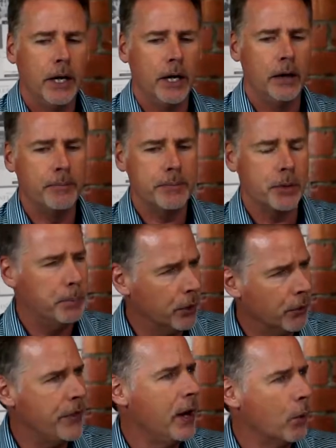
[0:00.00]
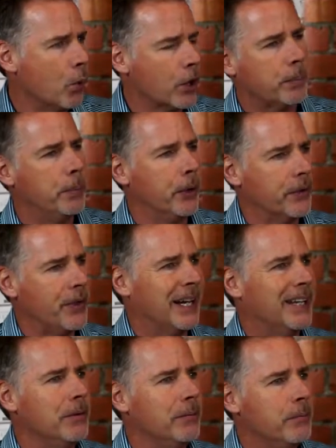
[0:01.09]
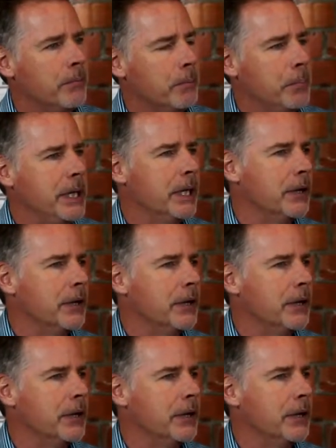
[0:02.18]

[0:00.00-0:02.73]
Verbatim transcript: um, to build that workbook that can be